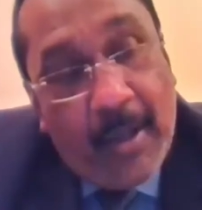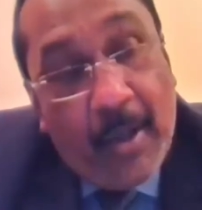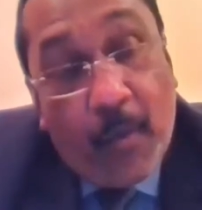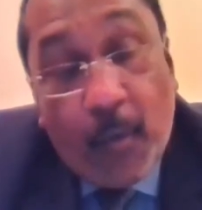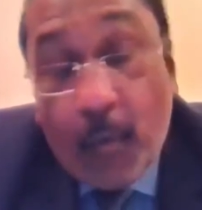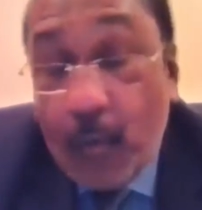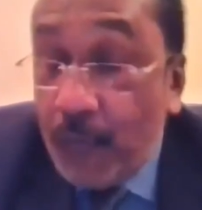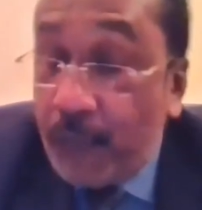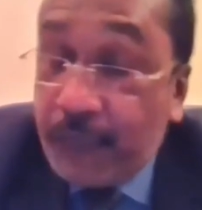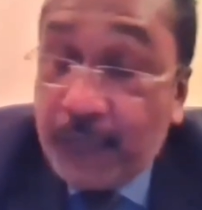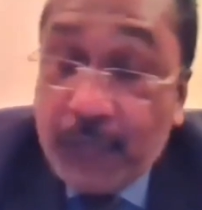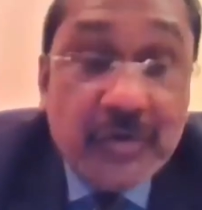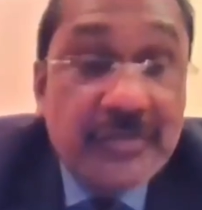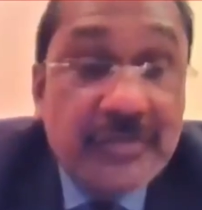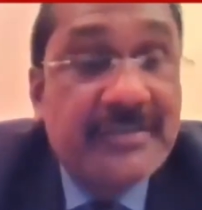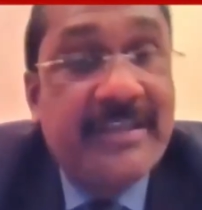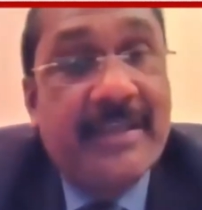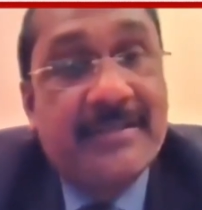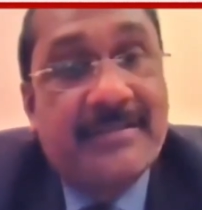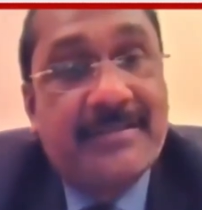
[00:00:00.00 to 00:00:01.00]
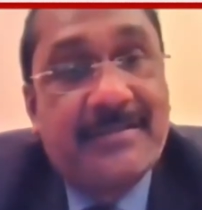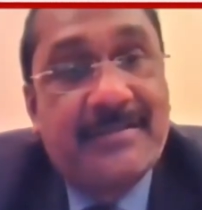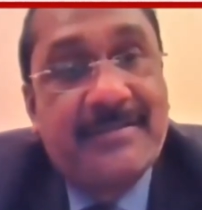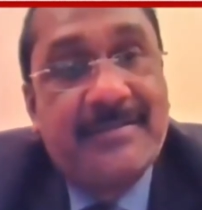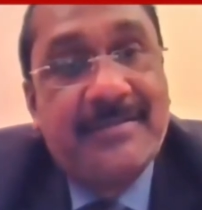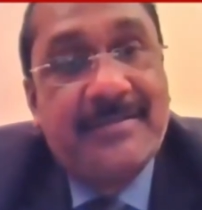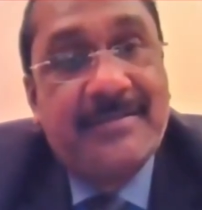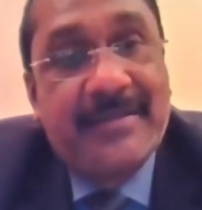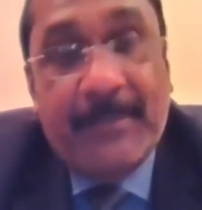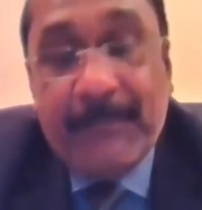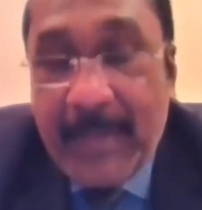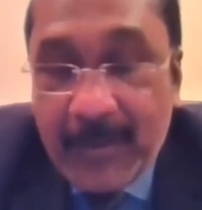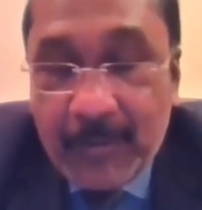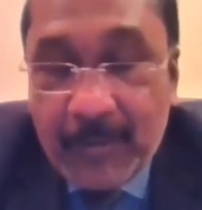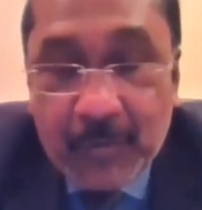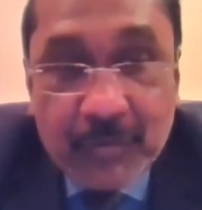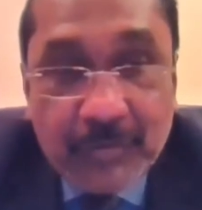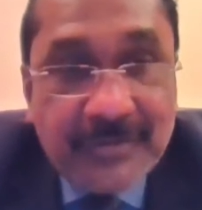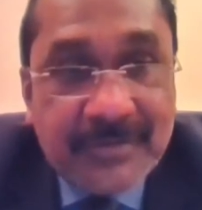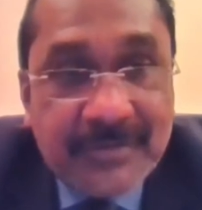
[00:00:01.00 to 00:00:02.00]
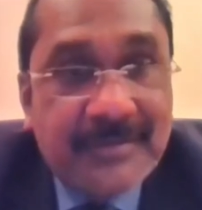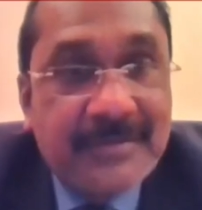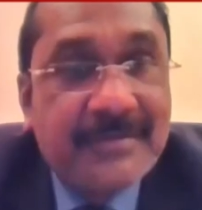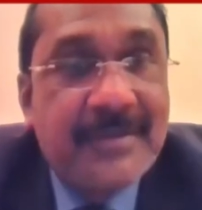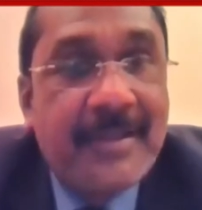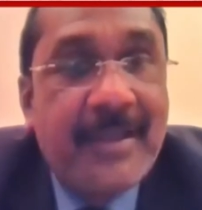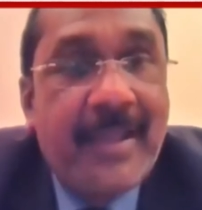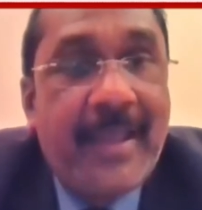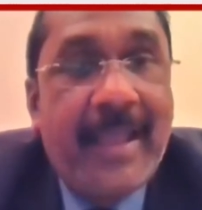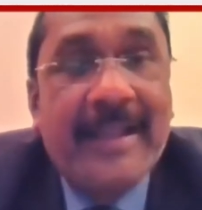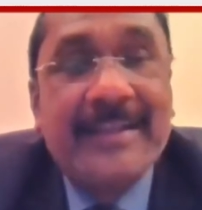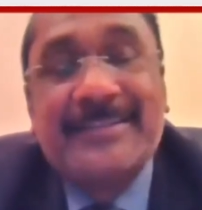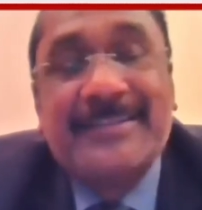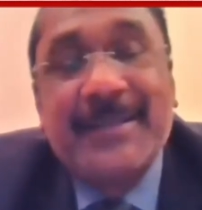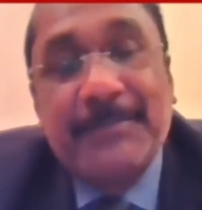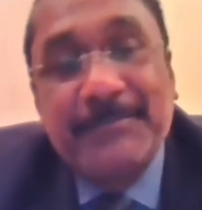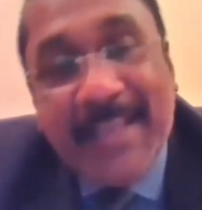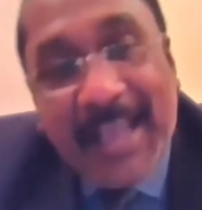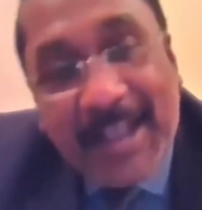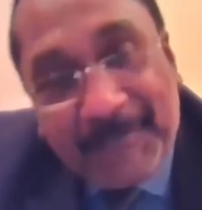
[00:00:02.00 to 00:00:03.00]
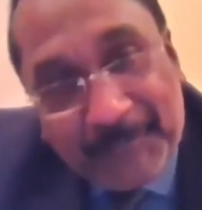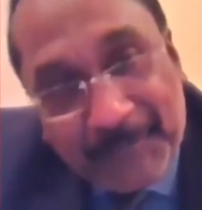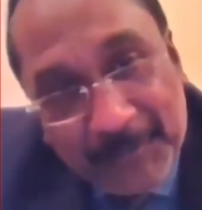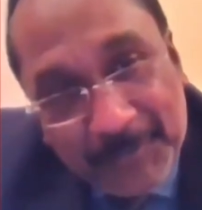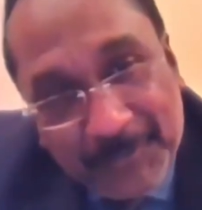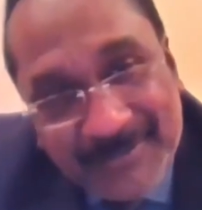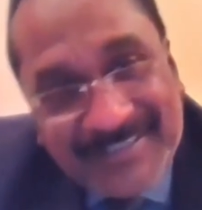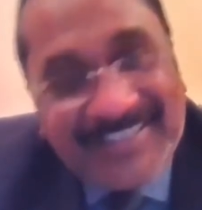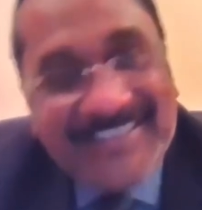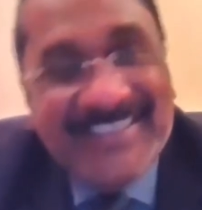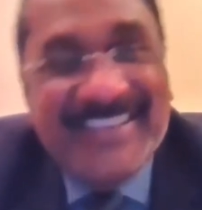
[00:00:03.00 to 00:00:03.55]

Of course, yes. some mangoes, and some jackfruits.